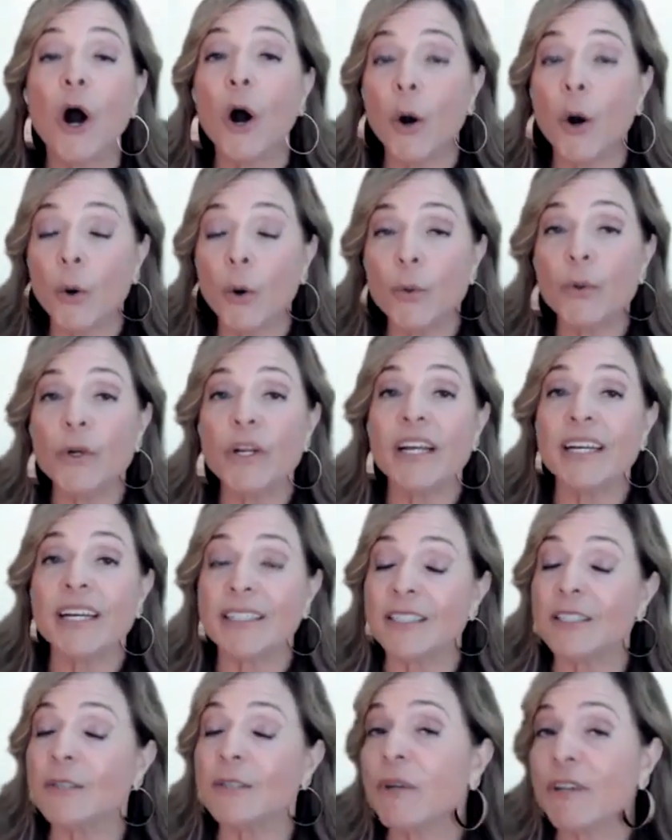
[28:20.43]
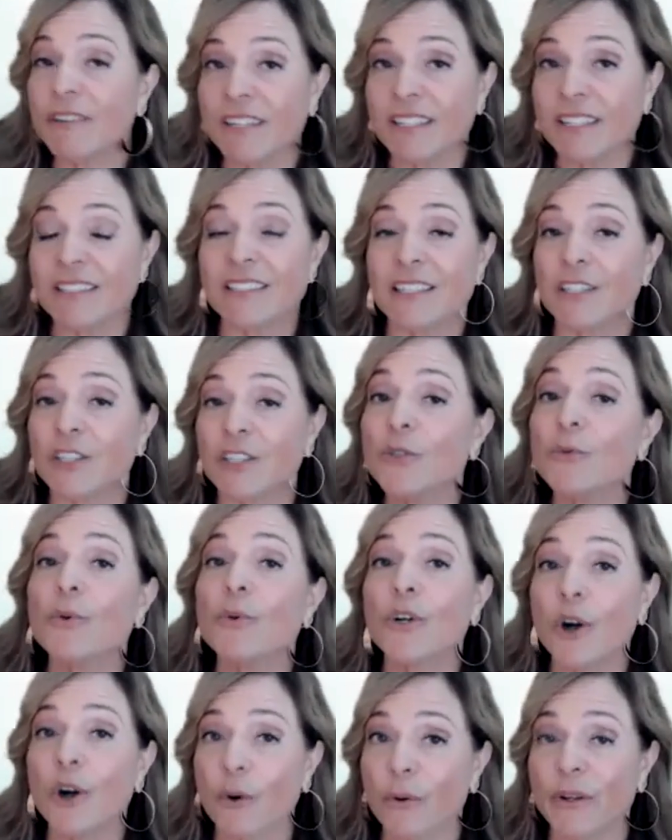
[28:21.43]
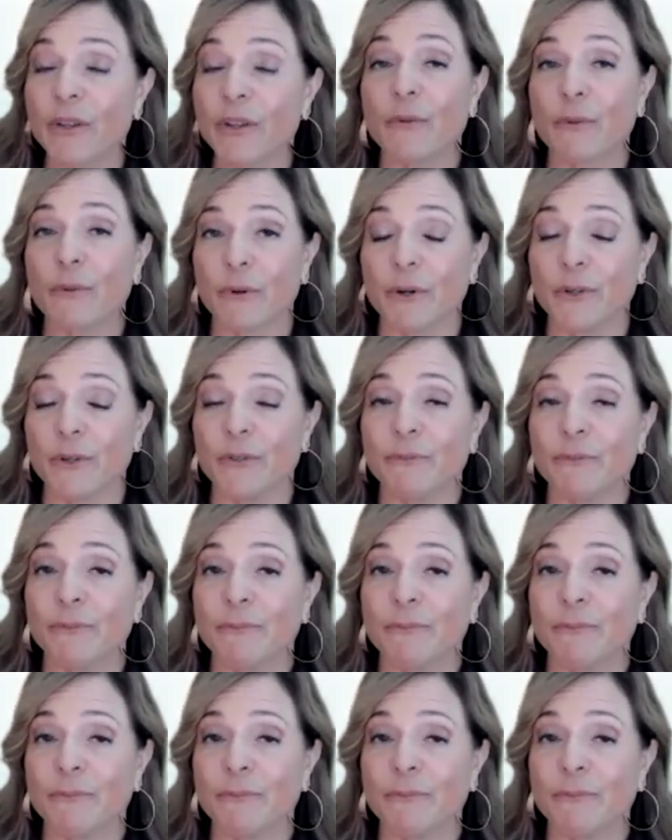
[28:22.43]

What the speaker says: own experience that you were going through?